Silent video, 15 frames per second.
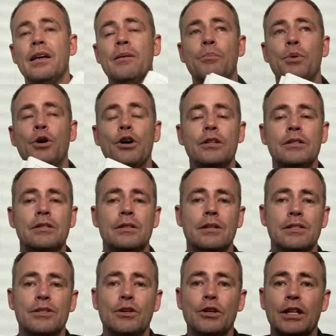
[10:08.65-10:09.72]
Birds are
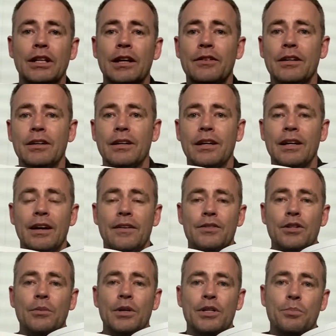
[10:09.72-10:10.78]
so clever and have
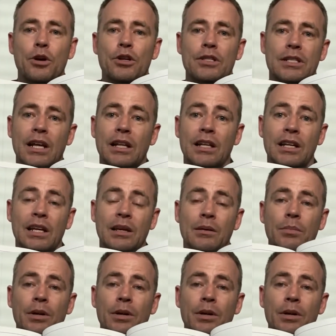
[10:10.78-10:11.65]
so much personality,